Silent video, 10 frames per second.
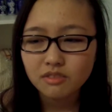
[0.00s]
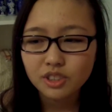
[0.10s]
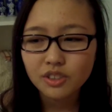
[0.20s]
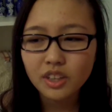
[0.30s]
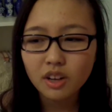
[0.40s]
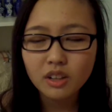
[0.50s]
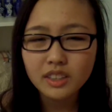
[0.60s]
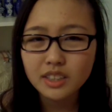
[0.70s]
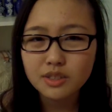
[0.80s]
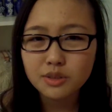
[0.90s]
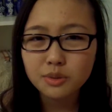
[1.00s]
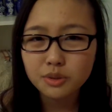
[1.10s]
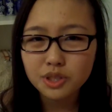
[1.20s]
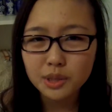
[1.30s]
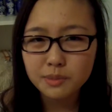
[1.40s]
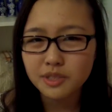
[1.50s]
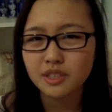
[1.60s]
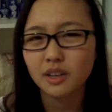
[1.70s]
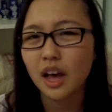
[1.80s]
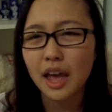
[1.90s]
Didn't they call it, like, school
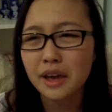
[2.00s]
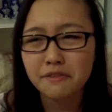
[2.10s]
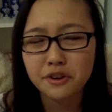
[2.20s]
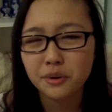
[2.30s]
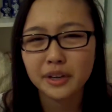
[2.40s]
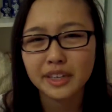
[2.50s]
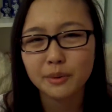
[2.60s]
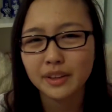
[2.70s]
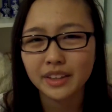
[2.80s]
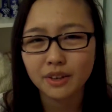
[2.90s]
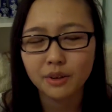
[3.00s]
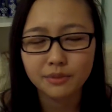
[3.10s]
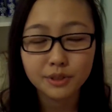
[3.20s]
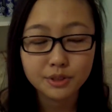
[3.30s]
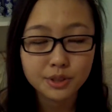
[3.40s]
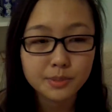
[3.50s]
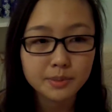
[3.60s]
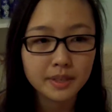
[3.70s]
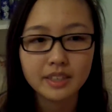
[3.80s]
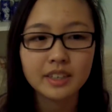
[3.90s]
trips? I have no idea why they call them field trips,
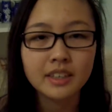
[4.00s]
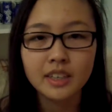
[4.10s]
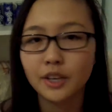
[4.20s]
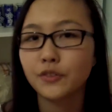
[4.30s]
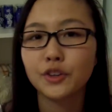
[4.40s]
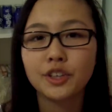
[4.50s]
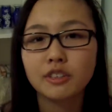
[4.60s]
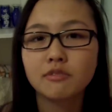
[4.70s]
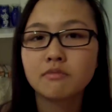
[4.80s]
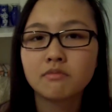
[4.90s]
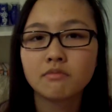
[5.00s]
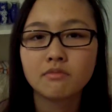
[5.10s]
but if you can